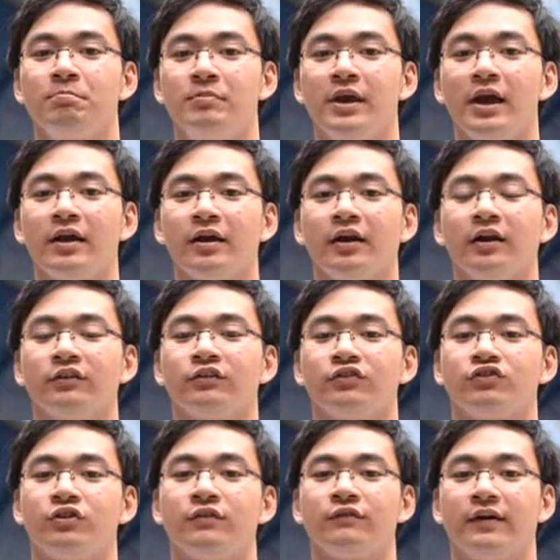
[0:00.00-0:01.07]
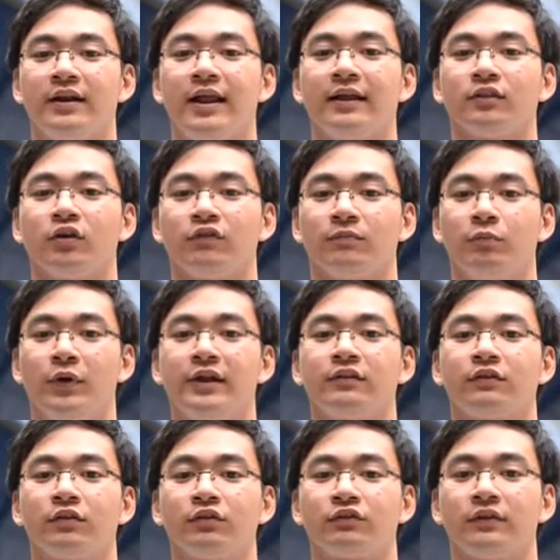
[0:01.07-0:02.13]
BIR has achieved a lot of
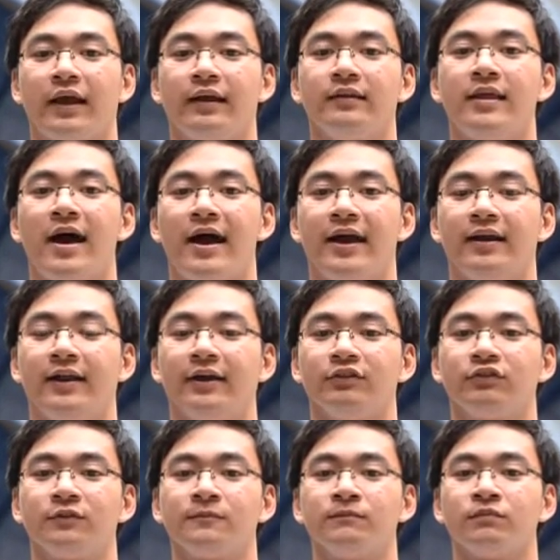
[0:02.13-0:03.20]
breakthroughs and highlights.